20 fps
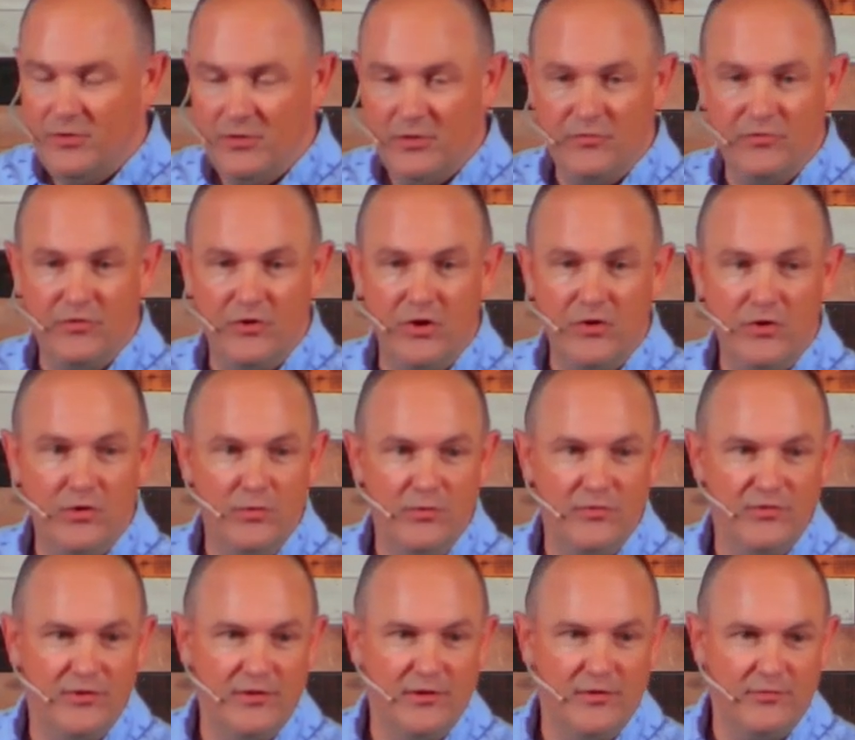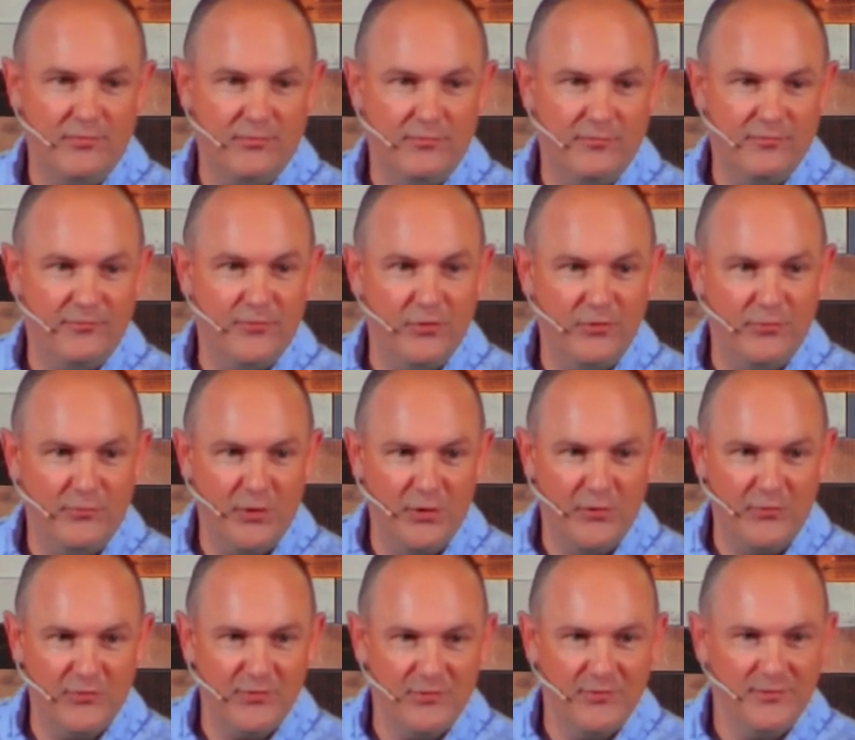There's good news in this first
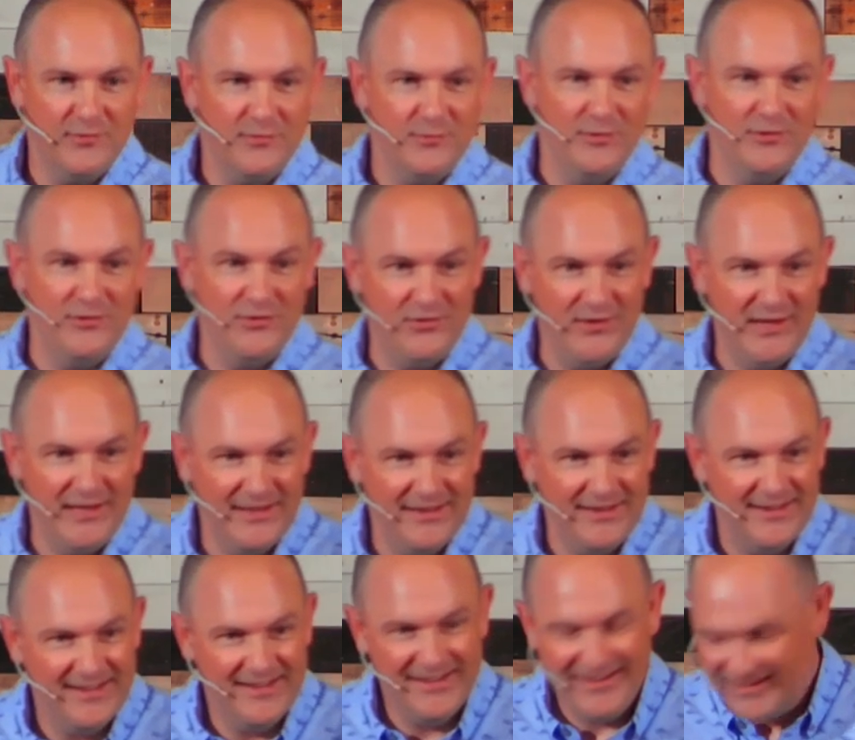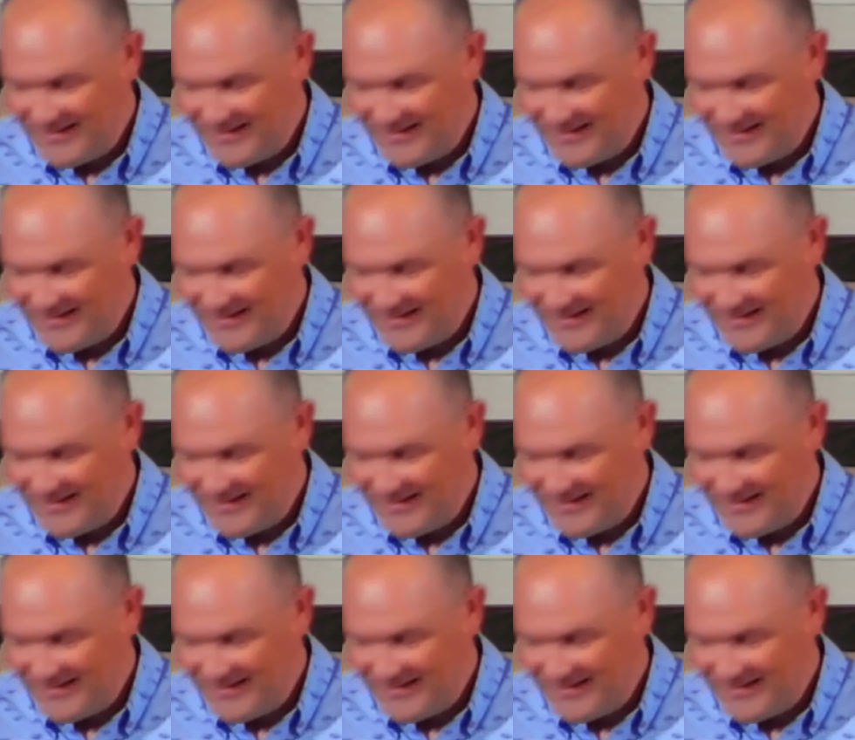verse. Did you see it?